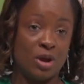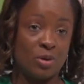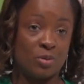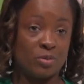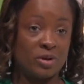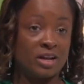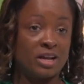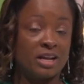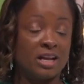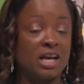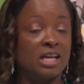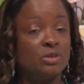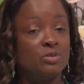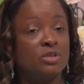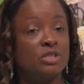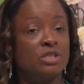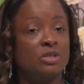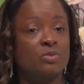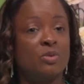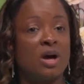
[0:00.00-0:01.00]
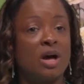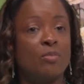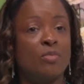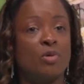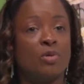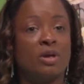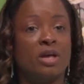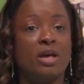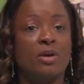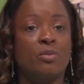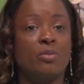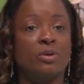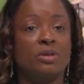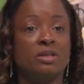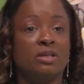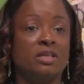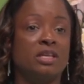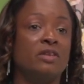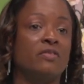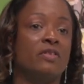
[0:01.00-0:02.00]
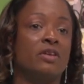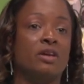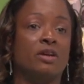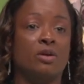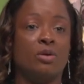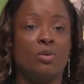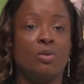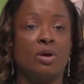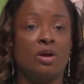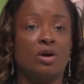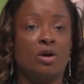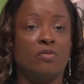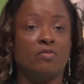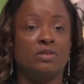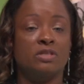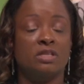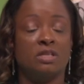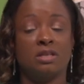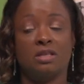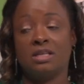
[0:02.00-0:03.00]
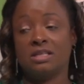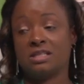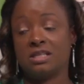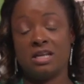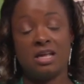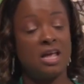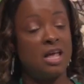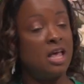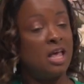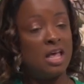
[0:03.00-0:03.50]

recognized, which is why I'm okay with leaving and going over to, listen,